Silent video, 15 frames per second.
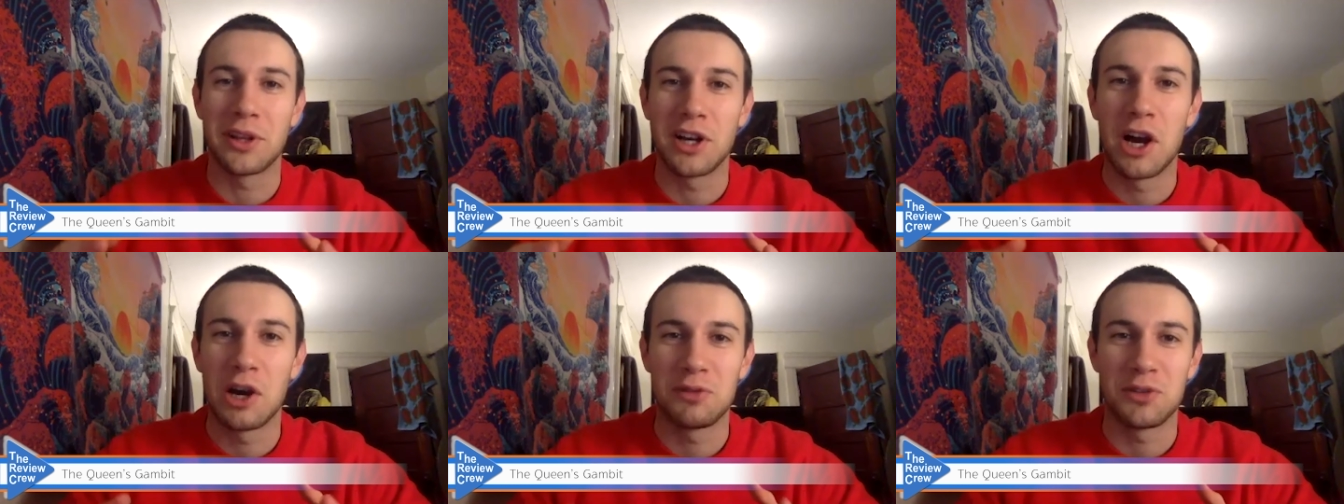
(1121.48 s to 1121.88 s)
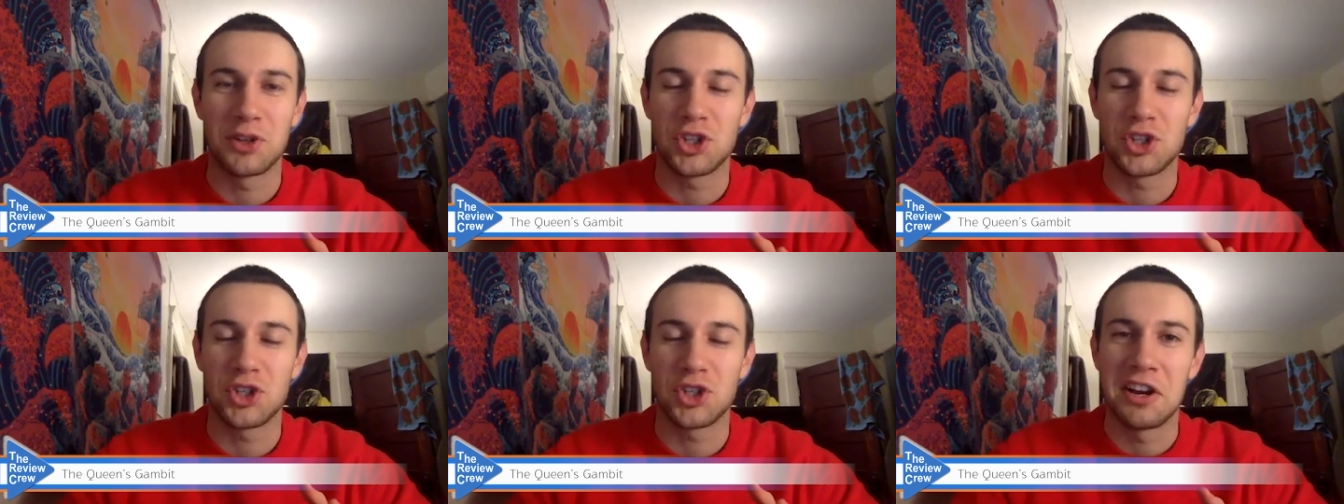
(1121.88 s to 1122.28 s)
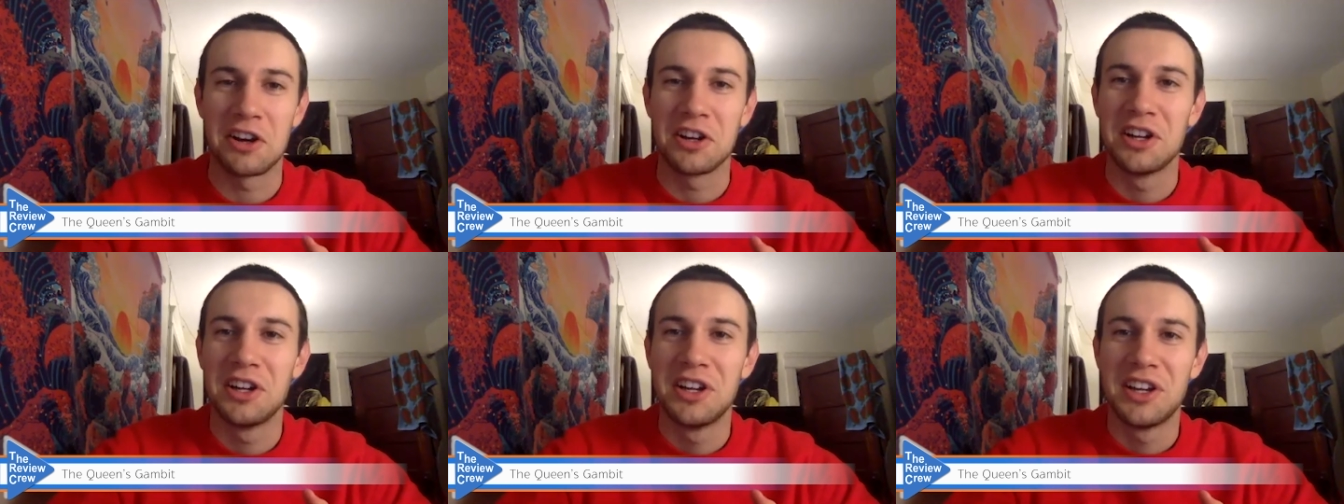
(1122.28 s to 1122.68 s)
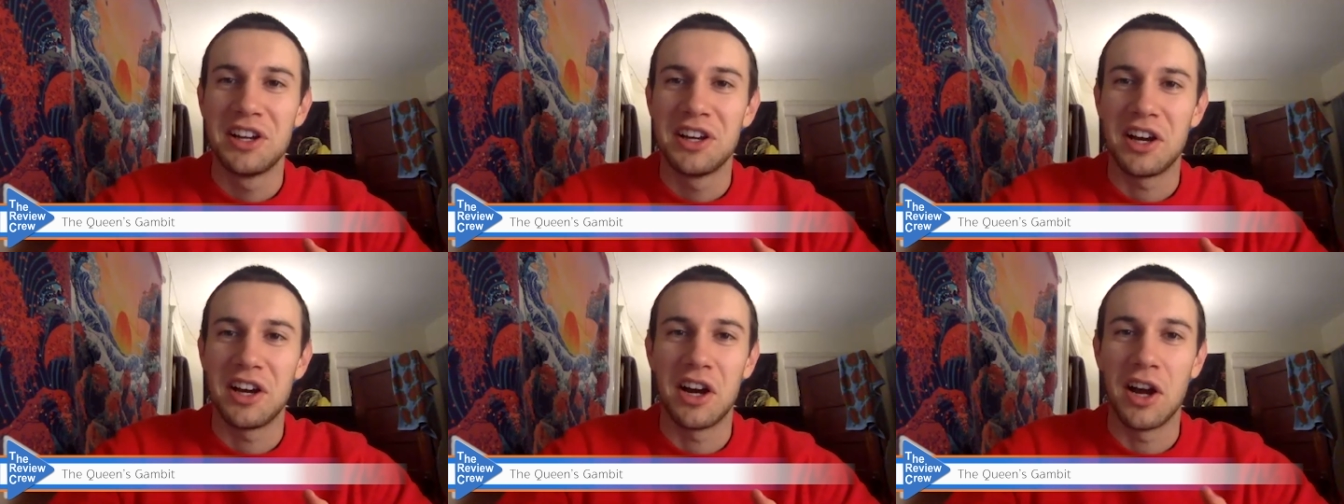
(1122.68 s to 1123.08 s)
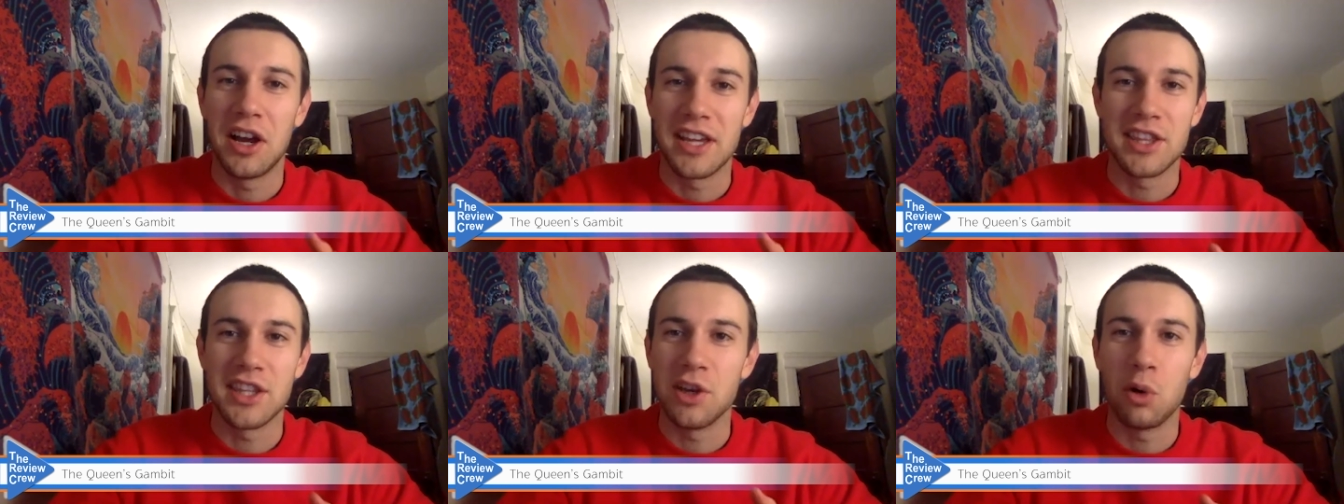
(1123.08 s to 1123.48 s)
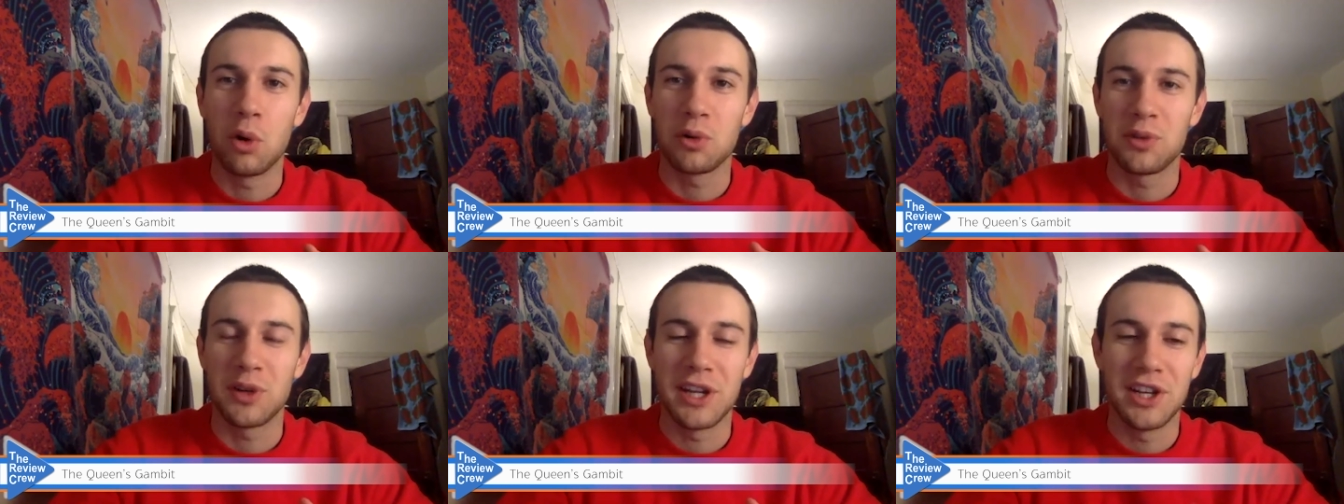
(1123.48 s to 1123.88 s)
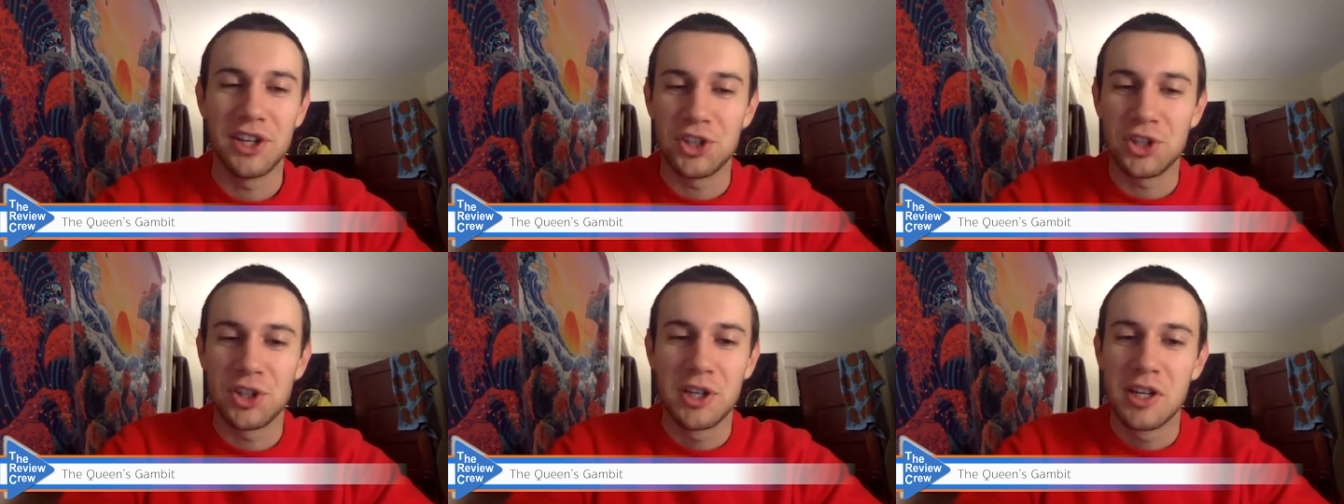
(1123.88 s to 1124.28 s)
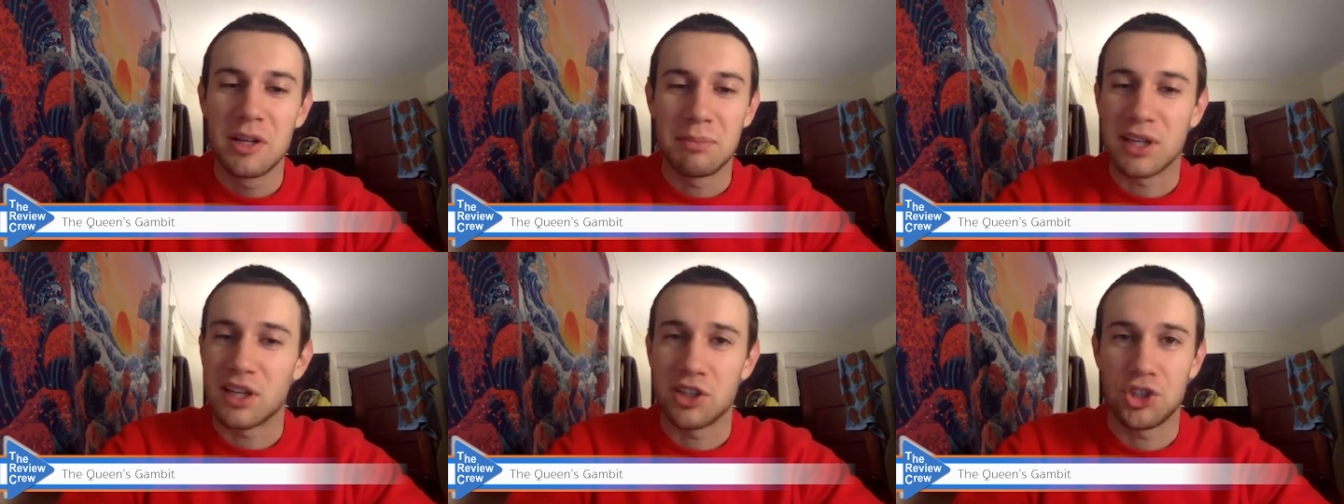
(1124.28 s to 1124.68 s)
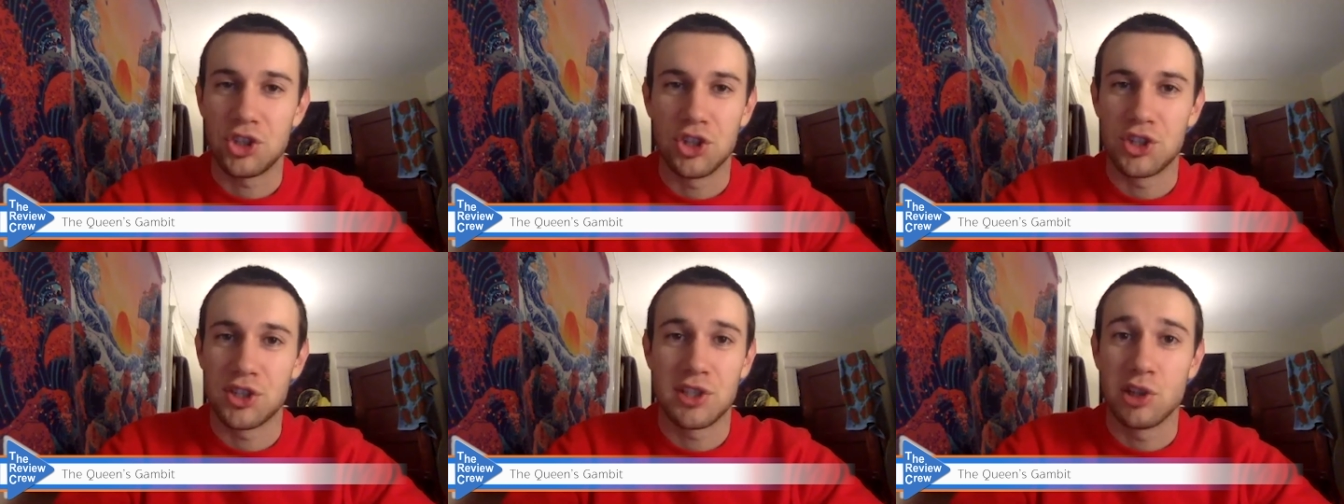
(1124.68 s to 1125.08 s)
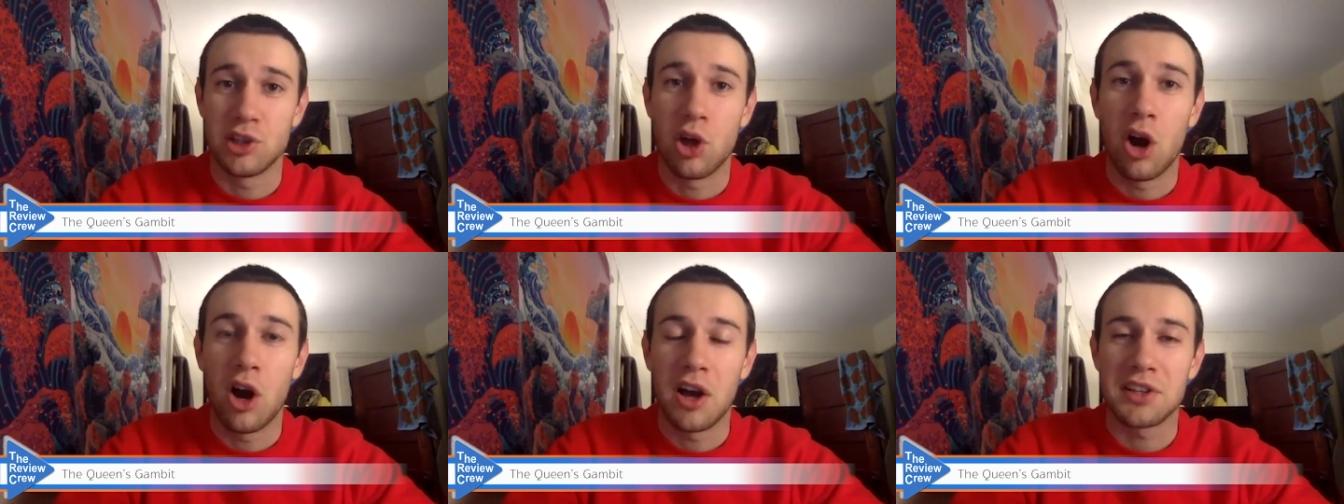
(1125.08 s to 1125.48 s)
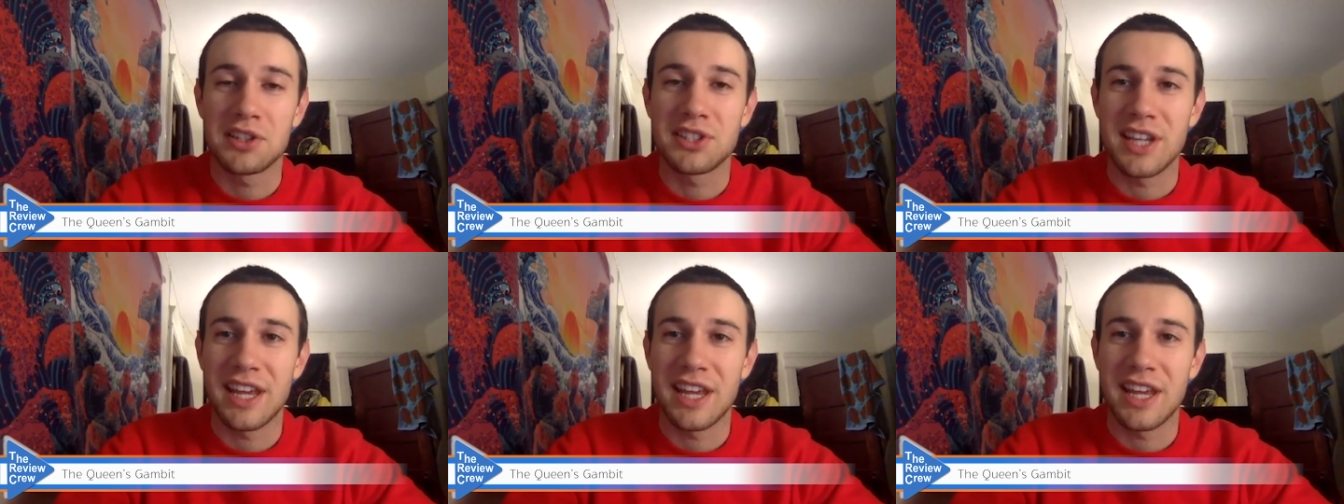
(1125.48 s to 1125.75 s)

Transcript: off a chair uh, mm-hmm. in the orphanage because she's just lost.